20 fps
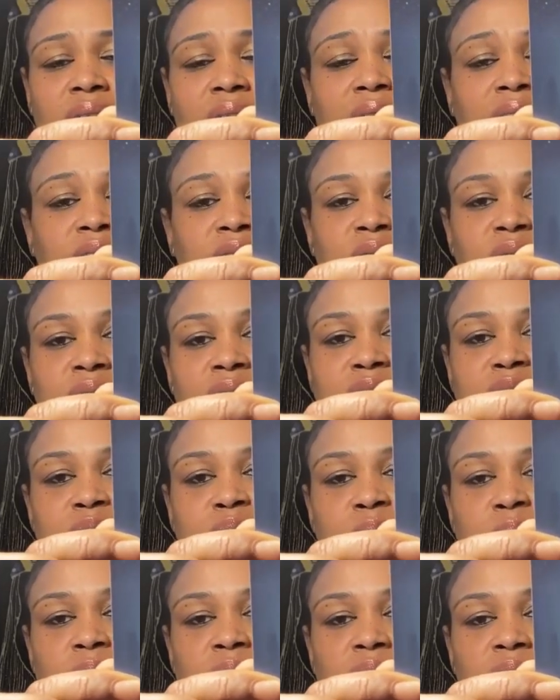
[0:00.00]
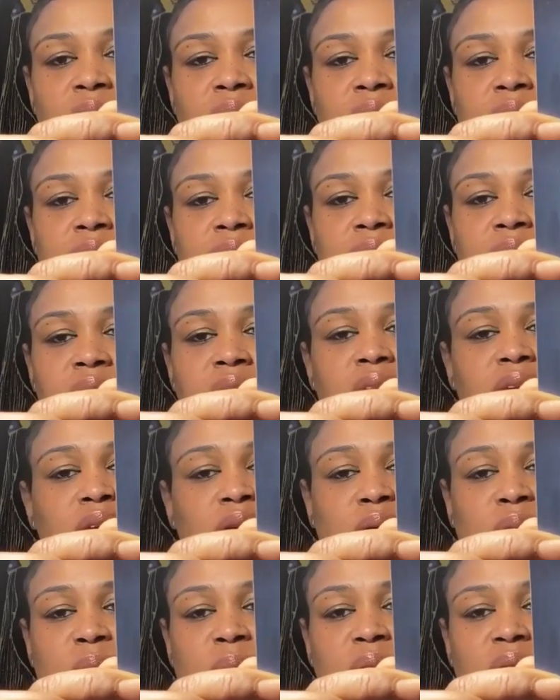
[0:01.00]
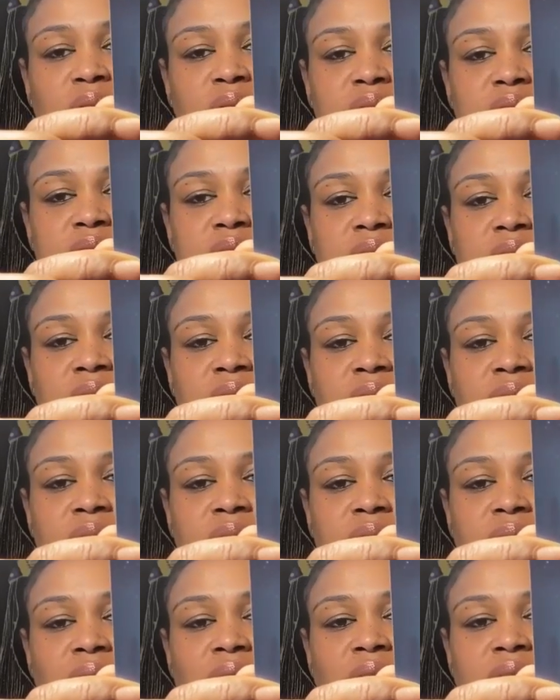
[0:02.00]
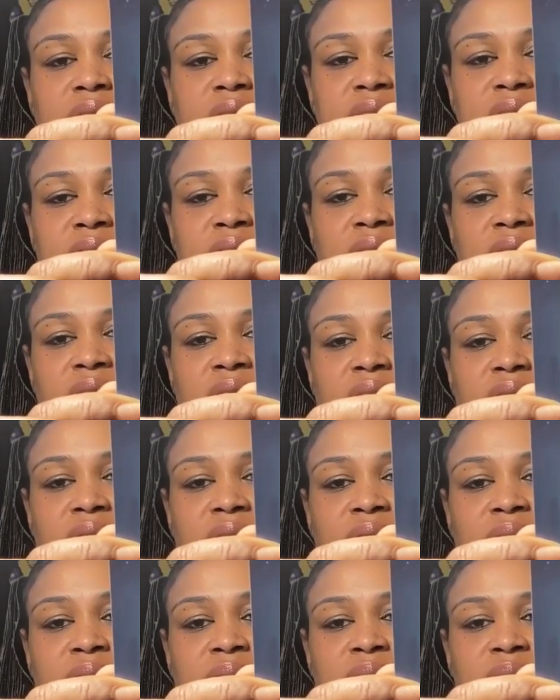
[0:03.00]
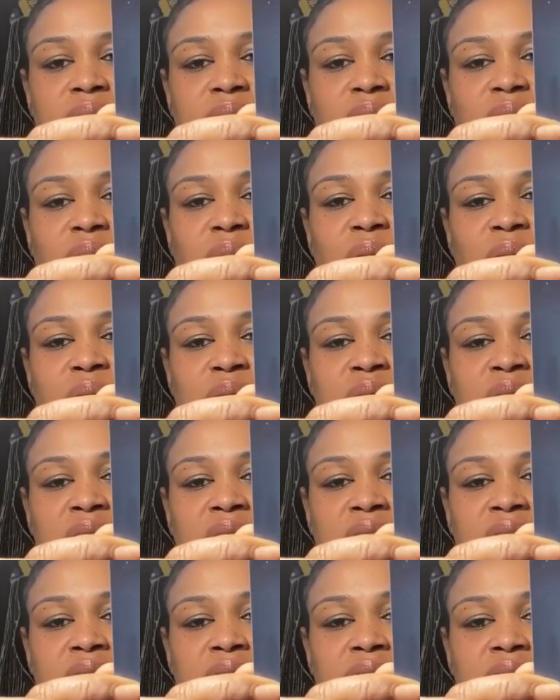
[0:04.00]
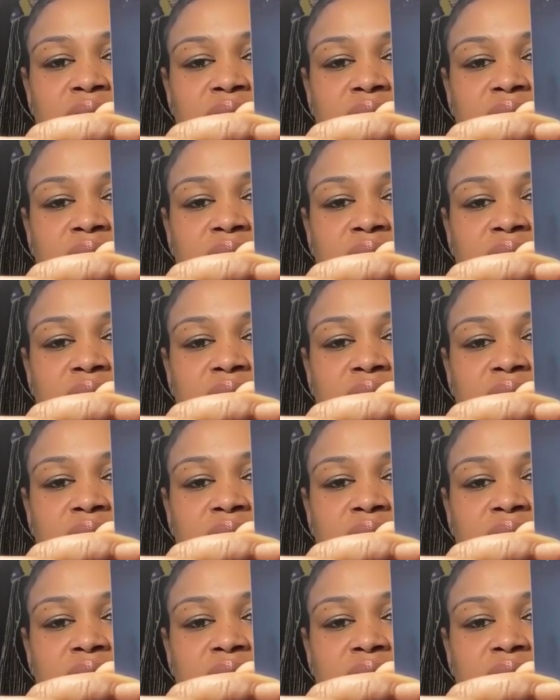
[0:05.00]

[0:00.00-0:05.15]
I know that's right. Keto works now. I did keto. Go on ahead.